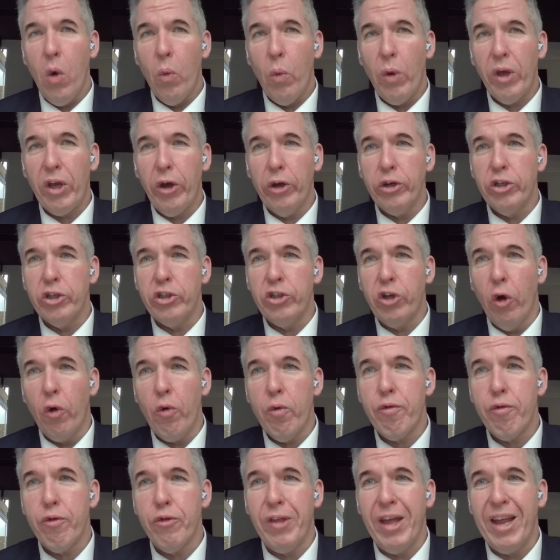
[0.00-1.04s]
We're going to go
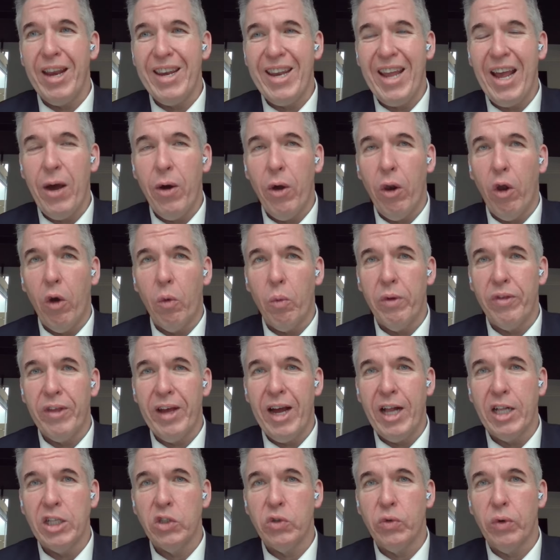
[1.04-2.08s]
through that now, along with
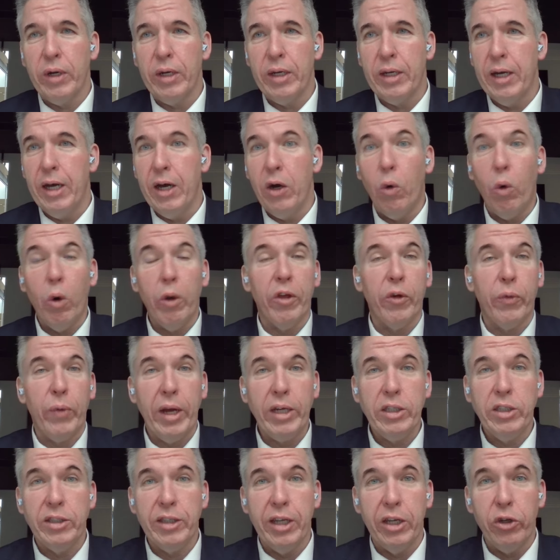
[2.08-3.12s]
answering all the
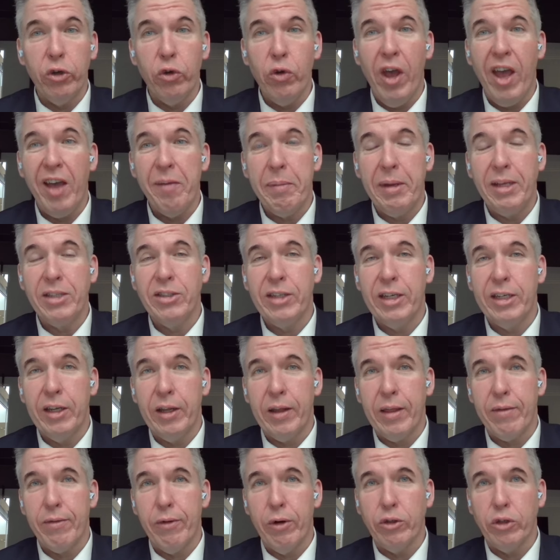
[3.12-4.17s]
questions that you have been
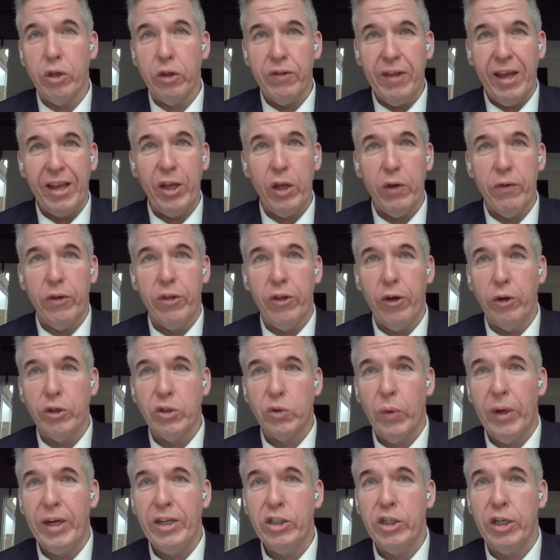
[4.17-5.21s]
sending through, so thank you for those
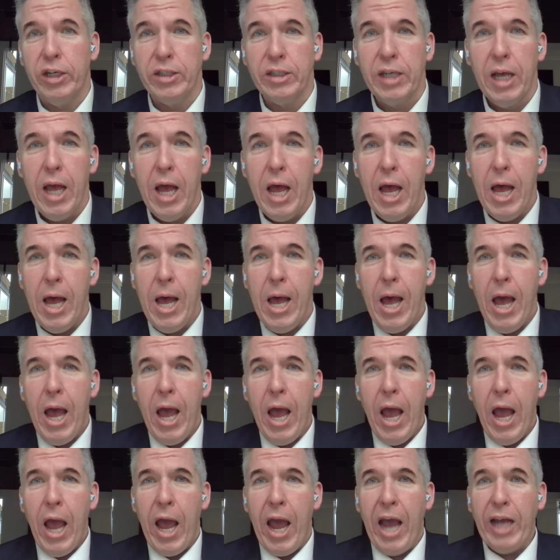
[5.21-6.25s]
questions.
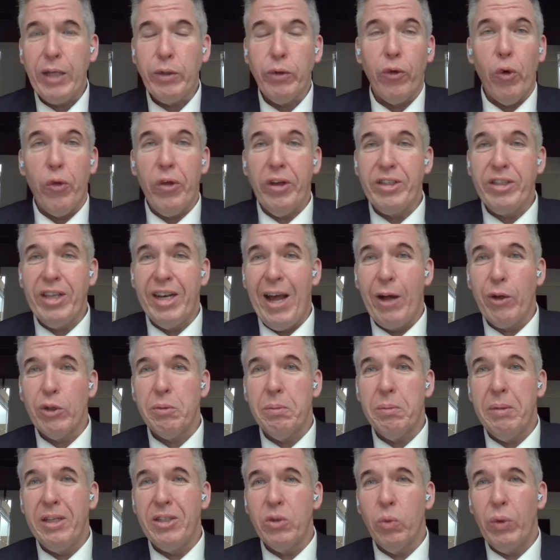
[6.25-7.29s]
As with all these
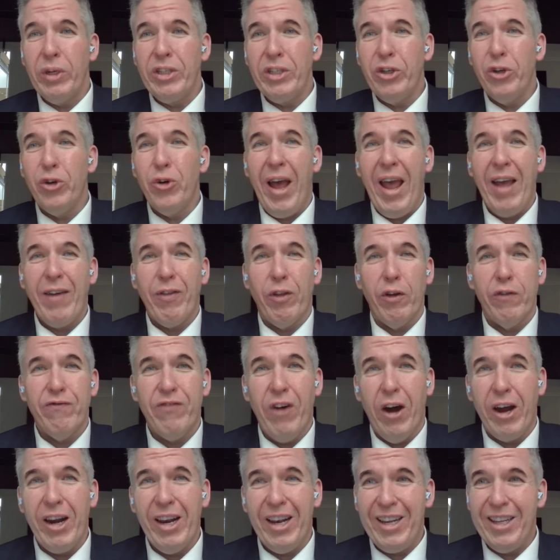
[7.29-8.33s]
announcements, we do not have the
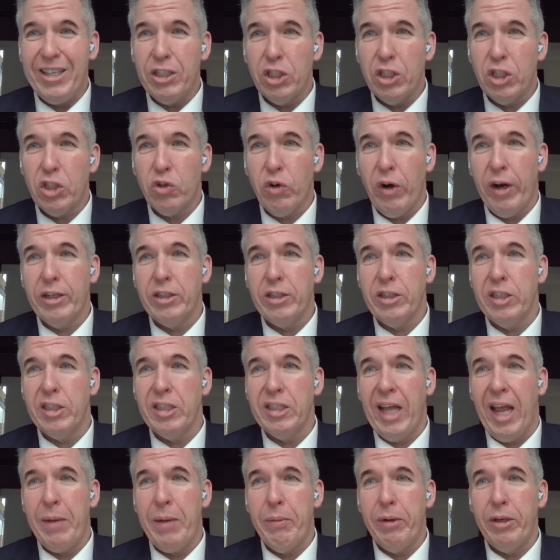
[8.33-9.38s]
final
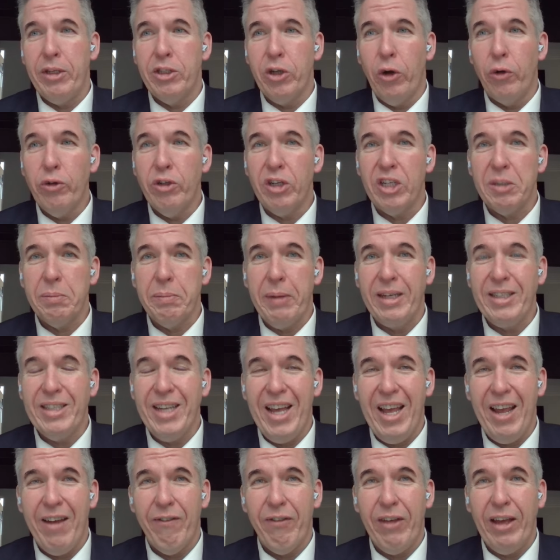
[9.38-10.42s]
instructions, and we don't expect to
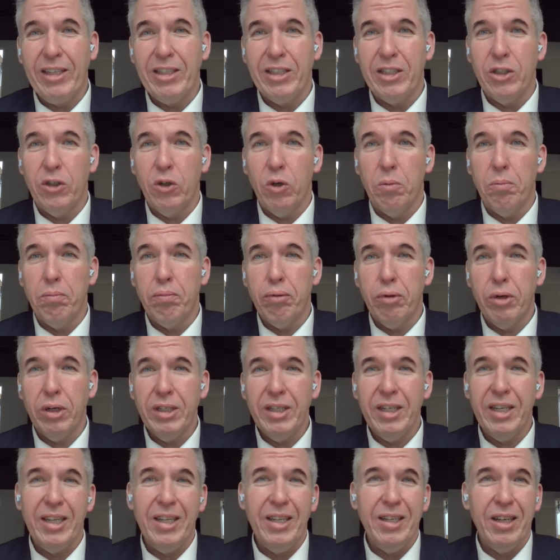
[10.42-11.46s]
have these until
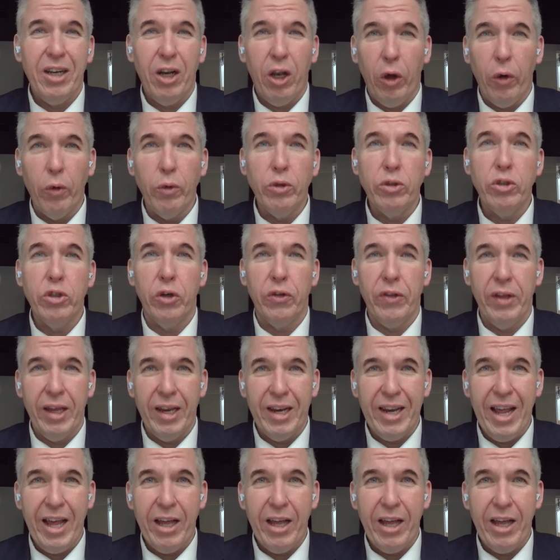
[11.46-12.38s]
pretty close to the